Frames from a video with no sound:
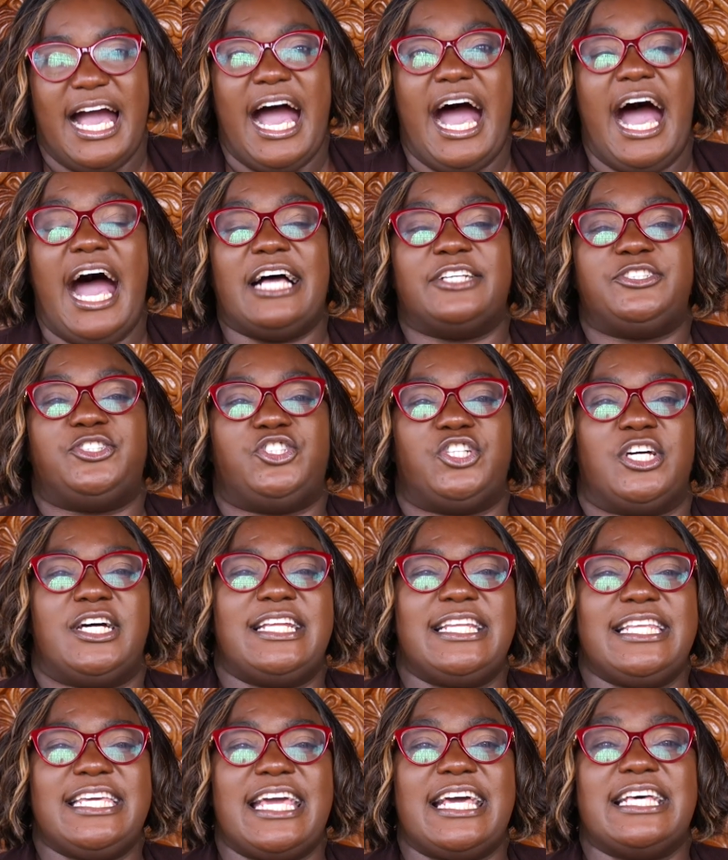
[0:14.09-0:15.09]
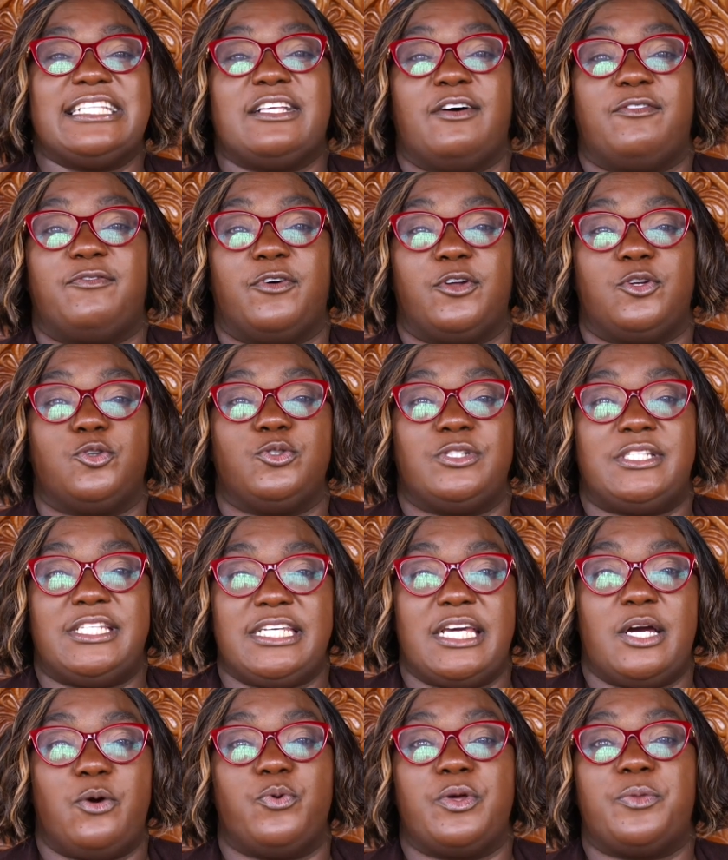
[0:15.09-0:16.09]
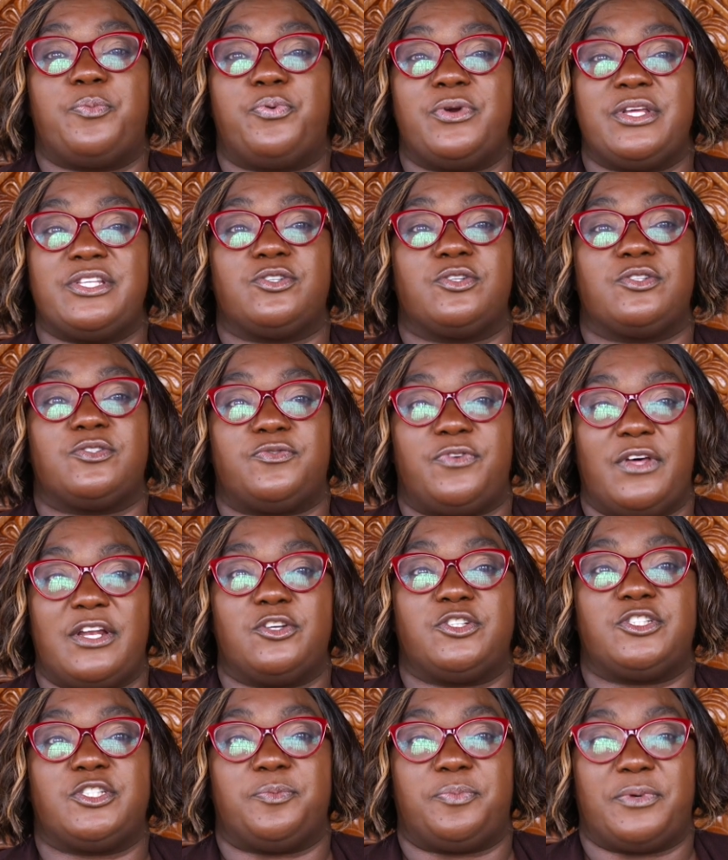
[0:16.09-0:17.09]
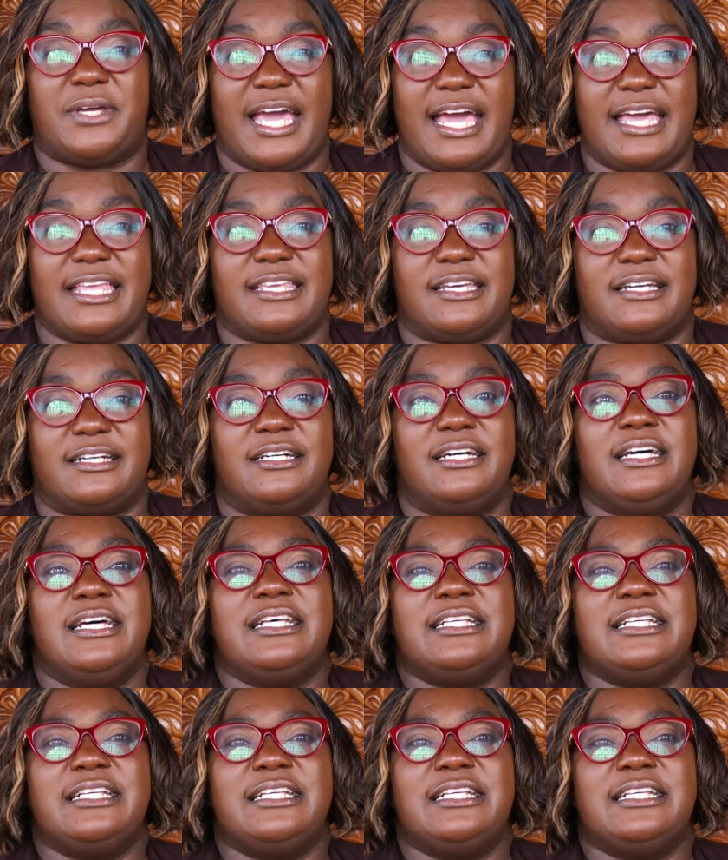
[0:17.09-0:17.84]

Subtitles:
Her journey as a volunteer with Prisons Fellowship Kenya